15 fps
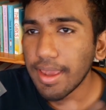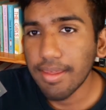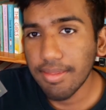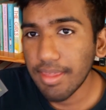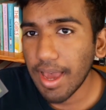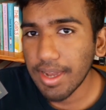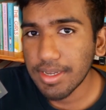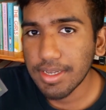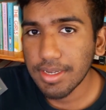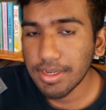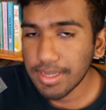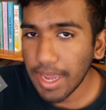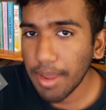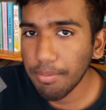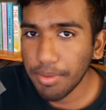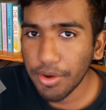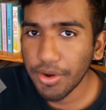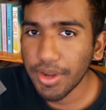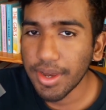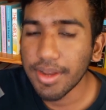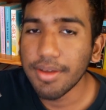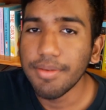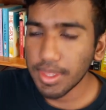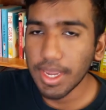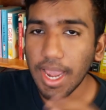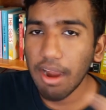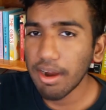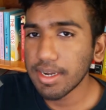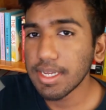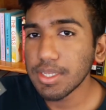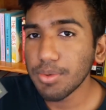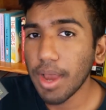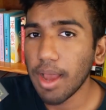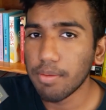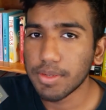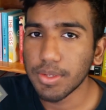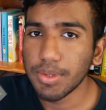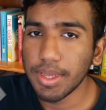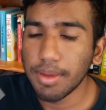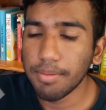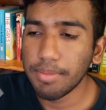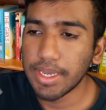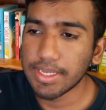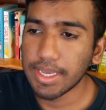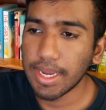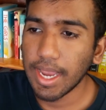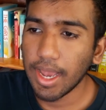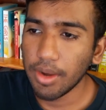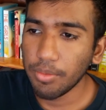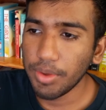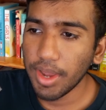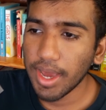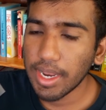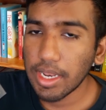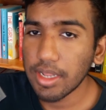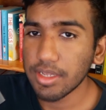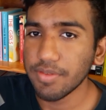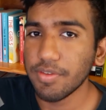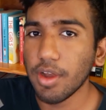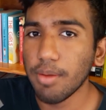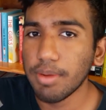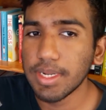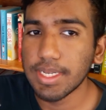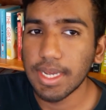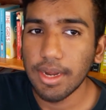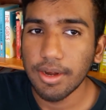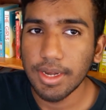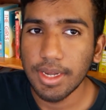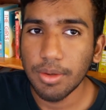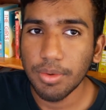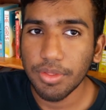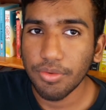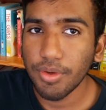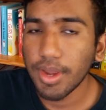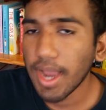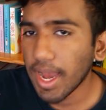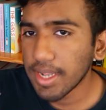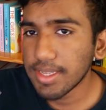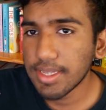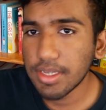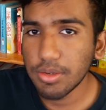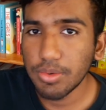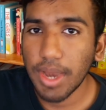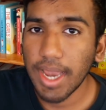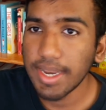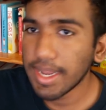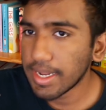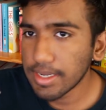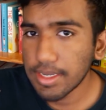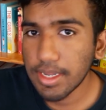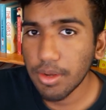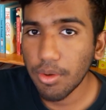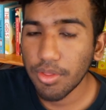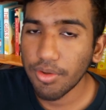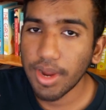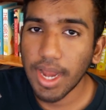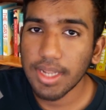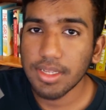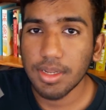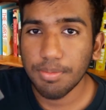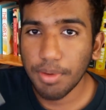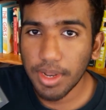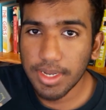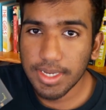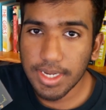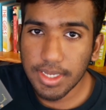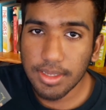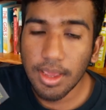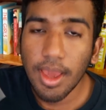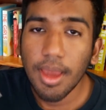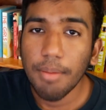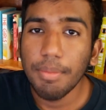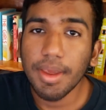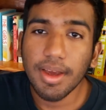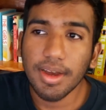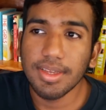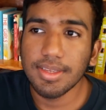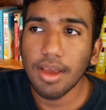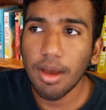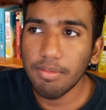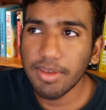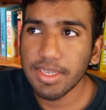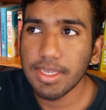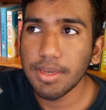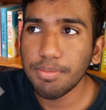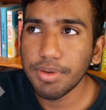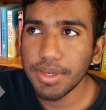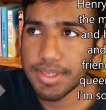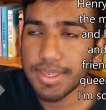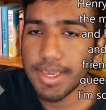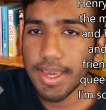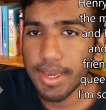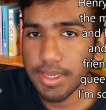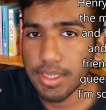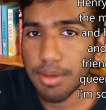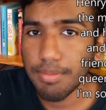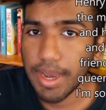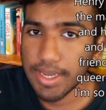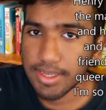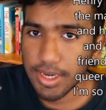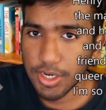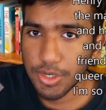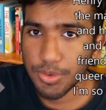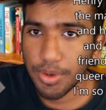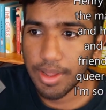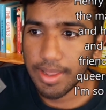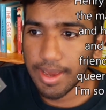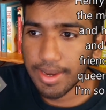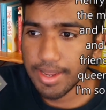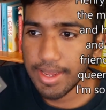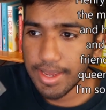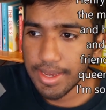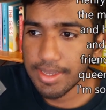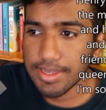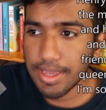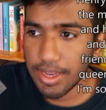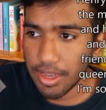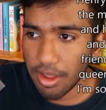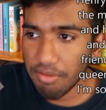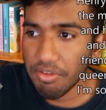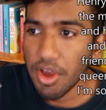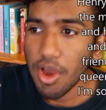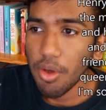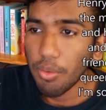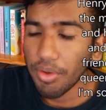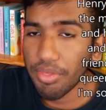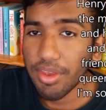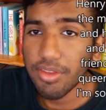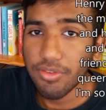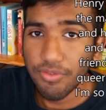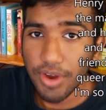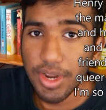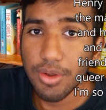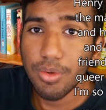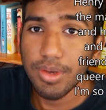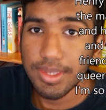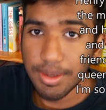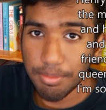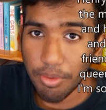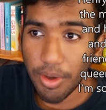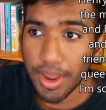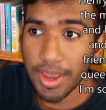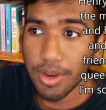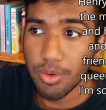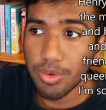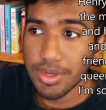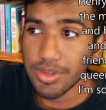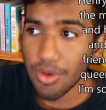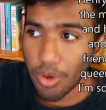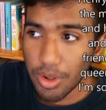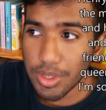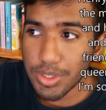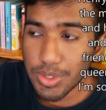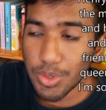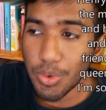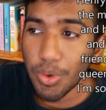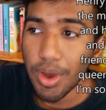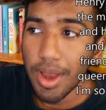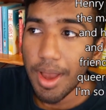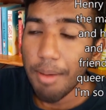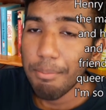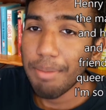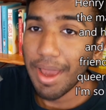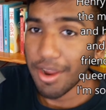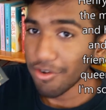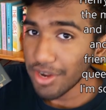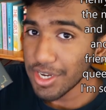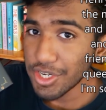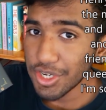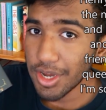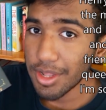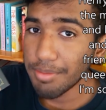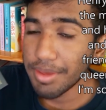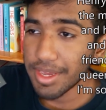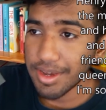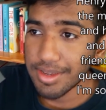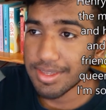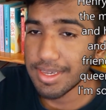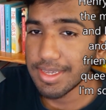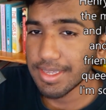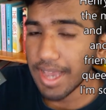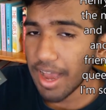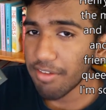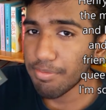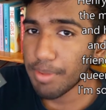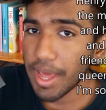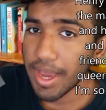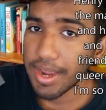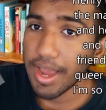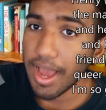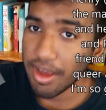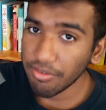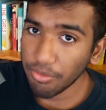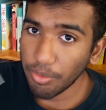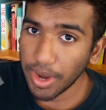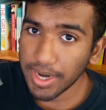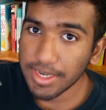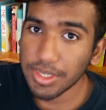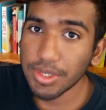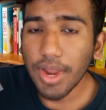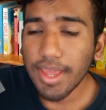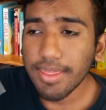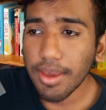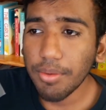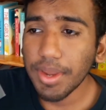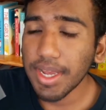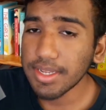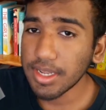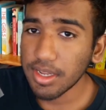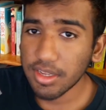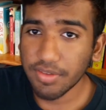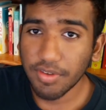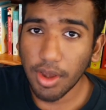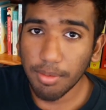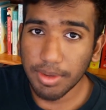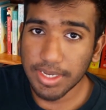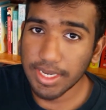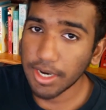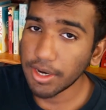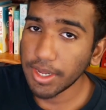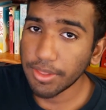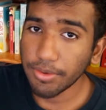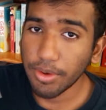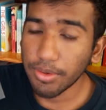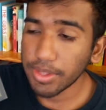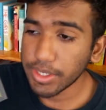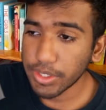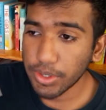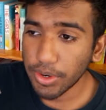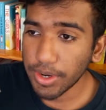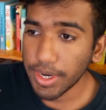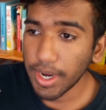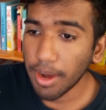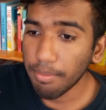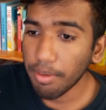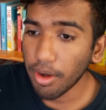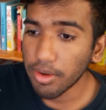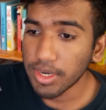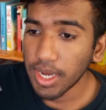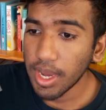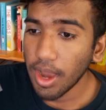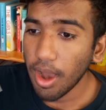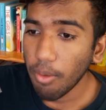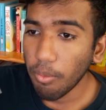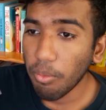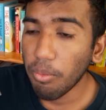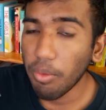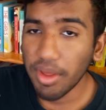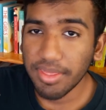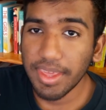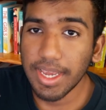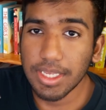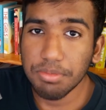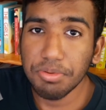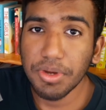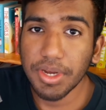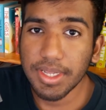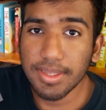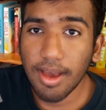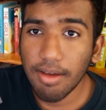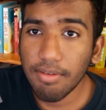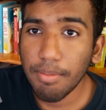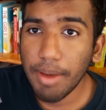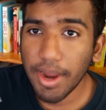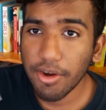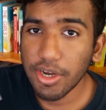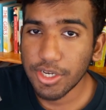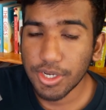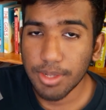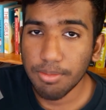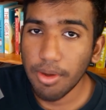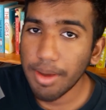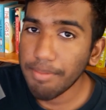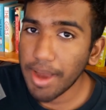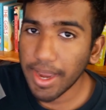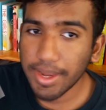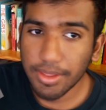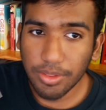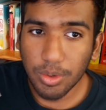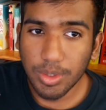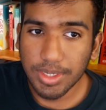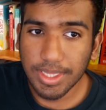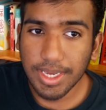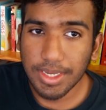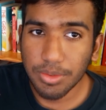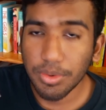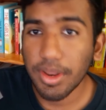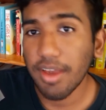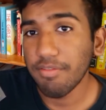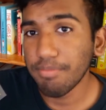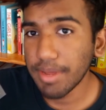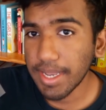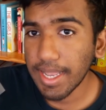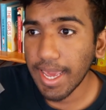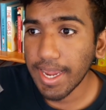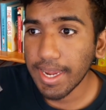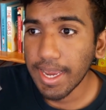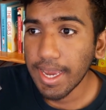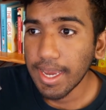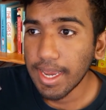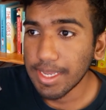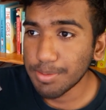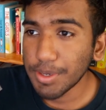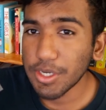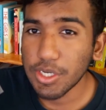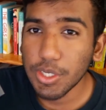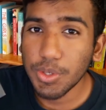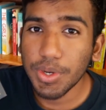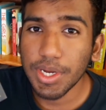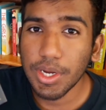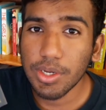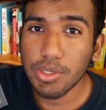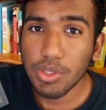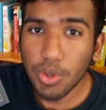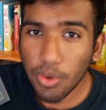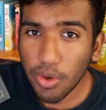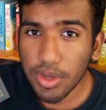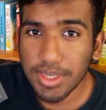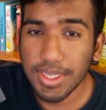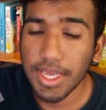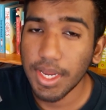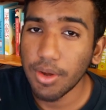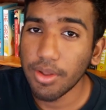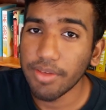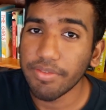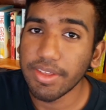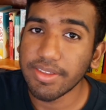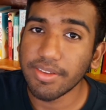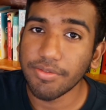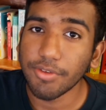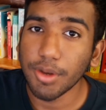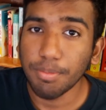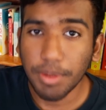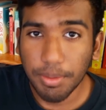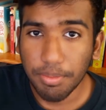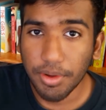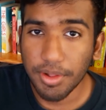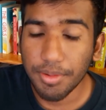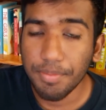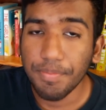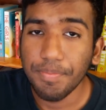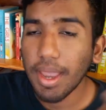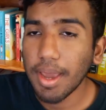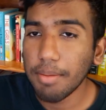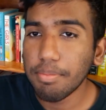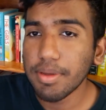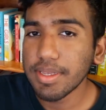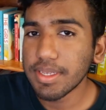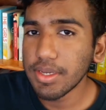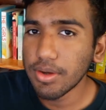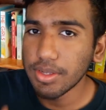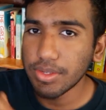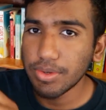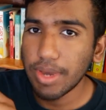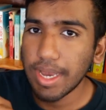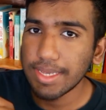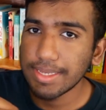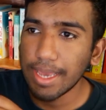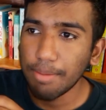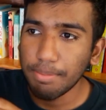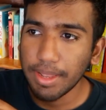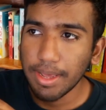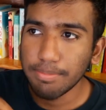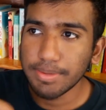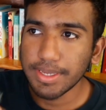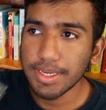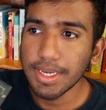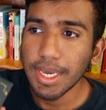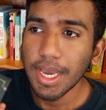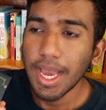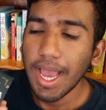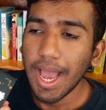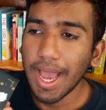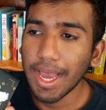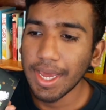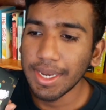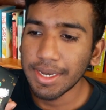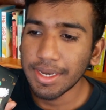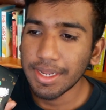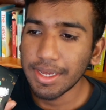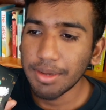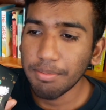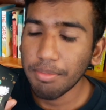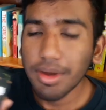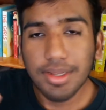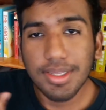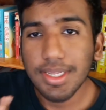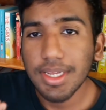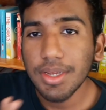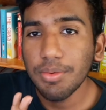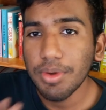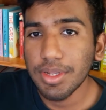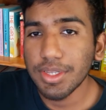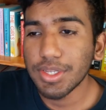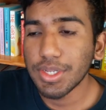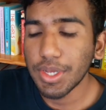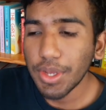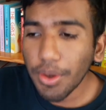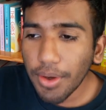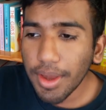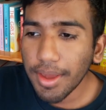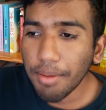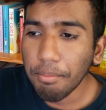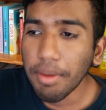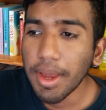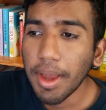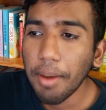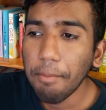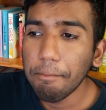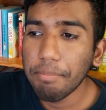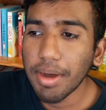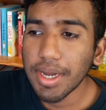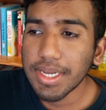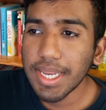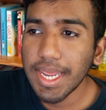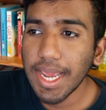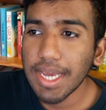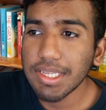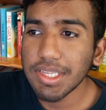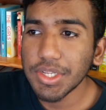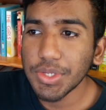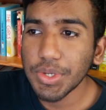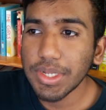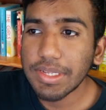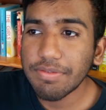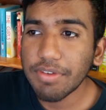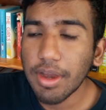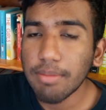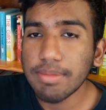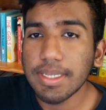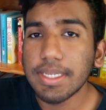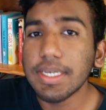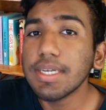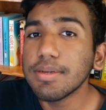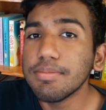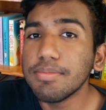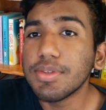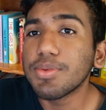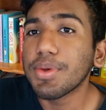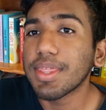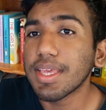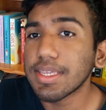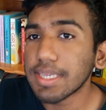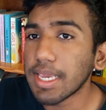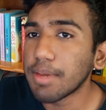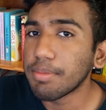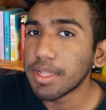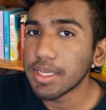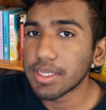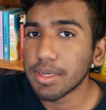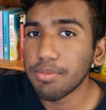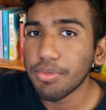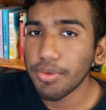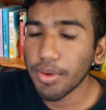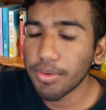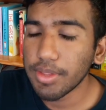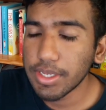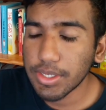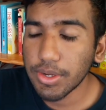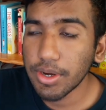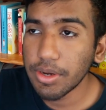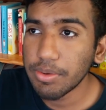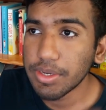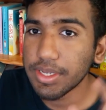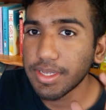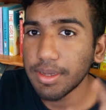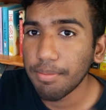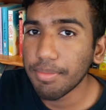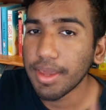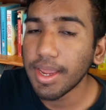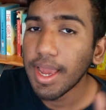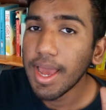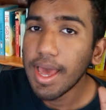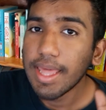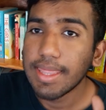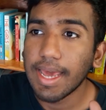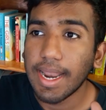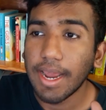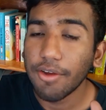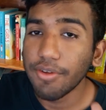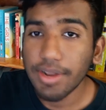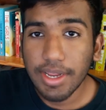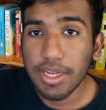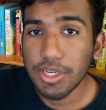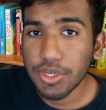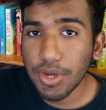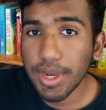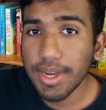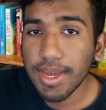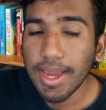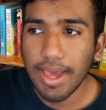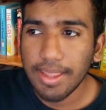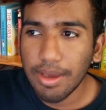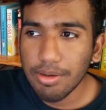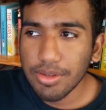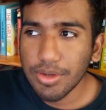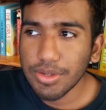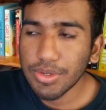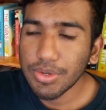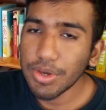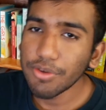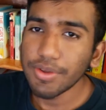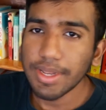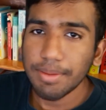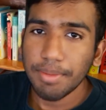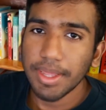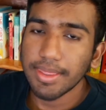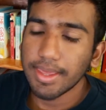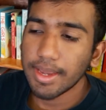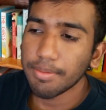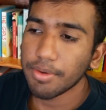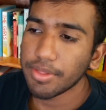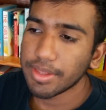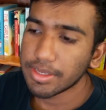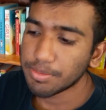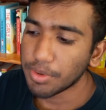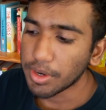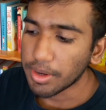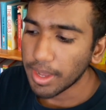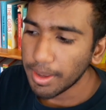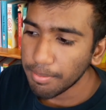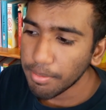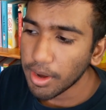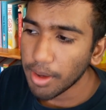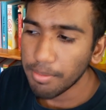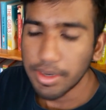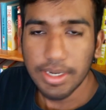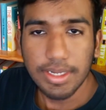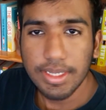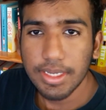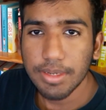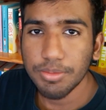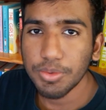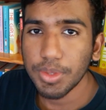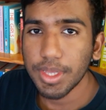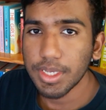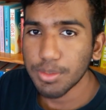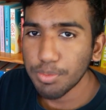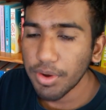in that time period. The characters were absolutely amazing, and we had a lot of commentary with regards to identity, with regards to politics, because obviously Percy is bisexual and he is in love with his friend who is a boy and who is also biracial because he's half black, half white. Right there, we get a lot of commentary throughout the story about what the experience of a biracial boy back in those days would have been like, especially going on tour, seeing all of these different people. And Percy also has epilepsy, and Monty wants to cure him, but he has to sort of come to terms with his ableism throughout the story, which is something that I really enjoyed. And that was also a really main thing about this book, him coming to terms with his